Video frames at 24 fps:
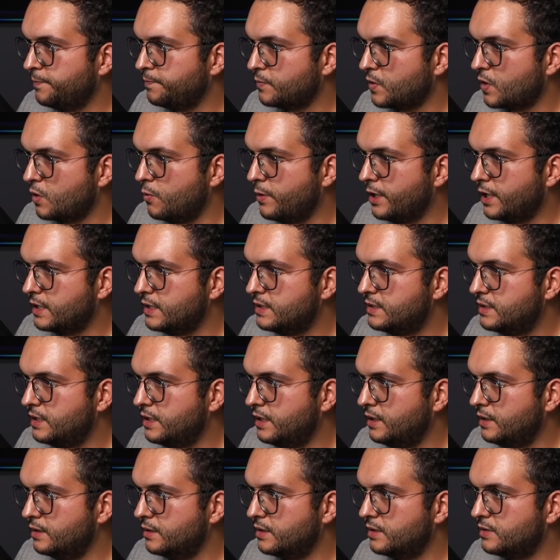we can
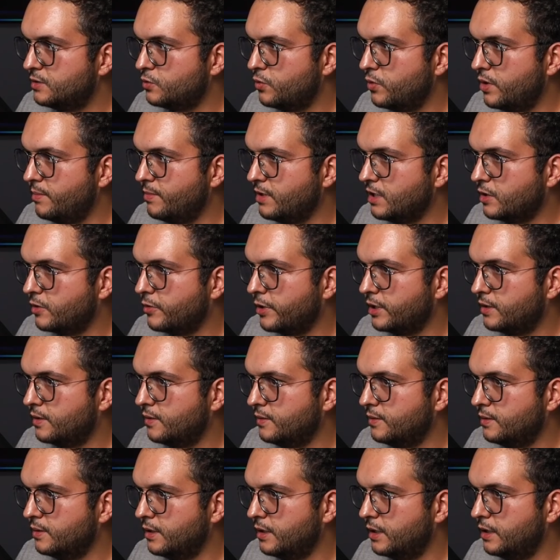see the streaming grid
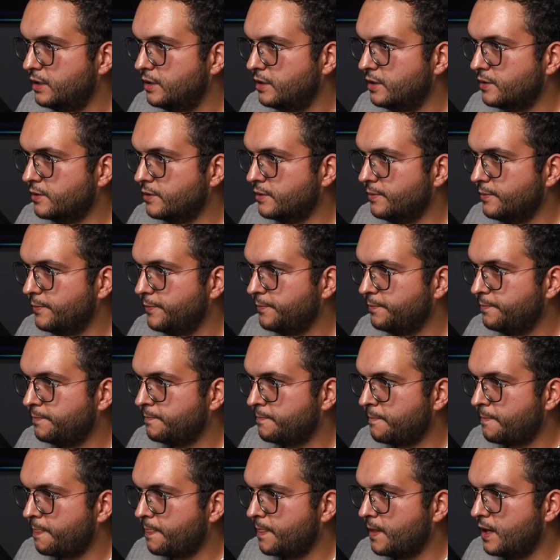in here,
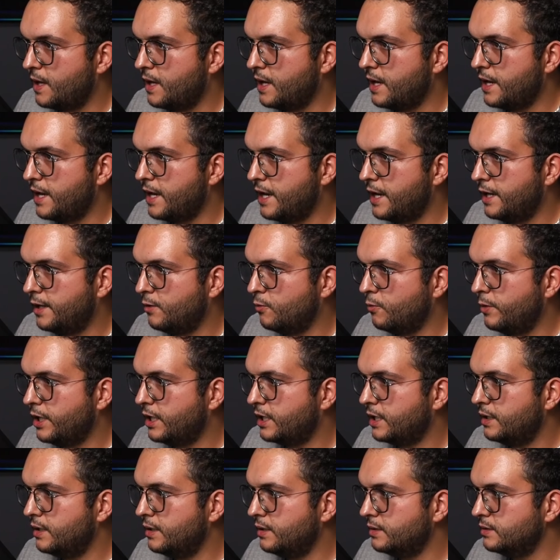and we
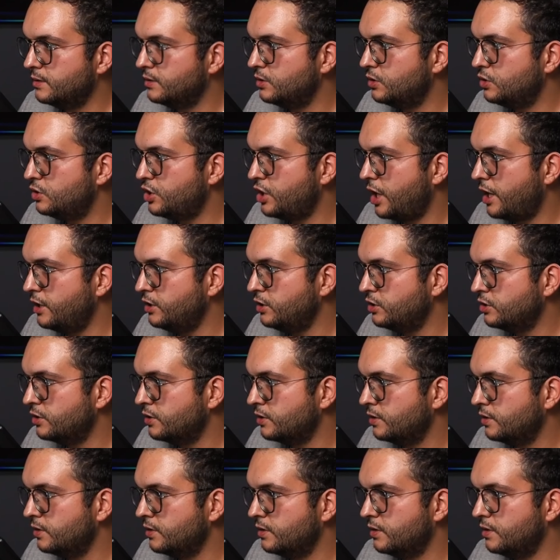can change
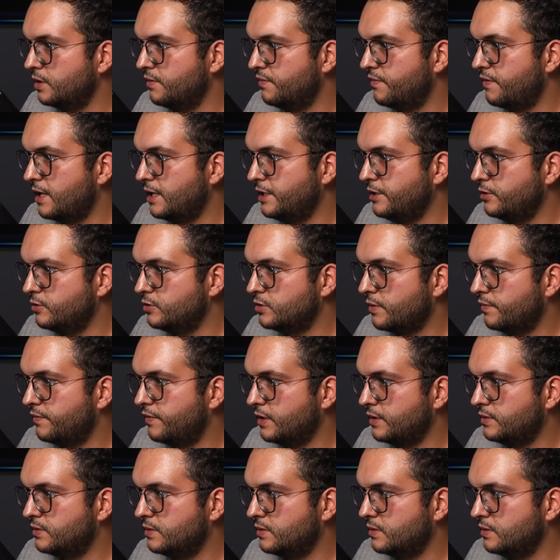the values of
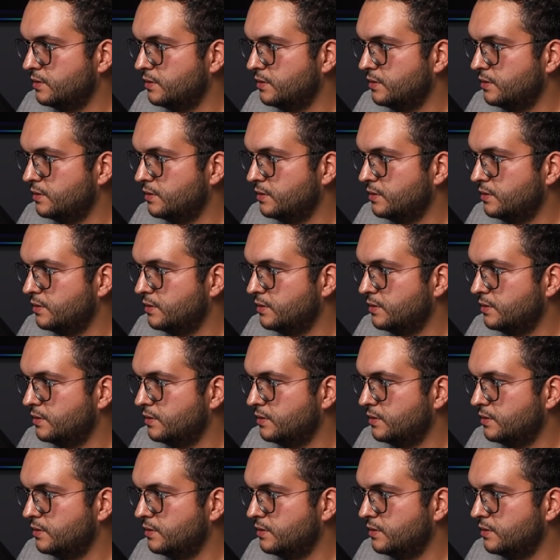this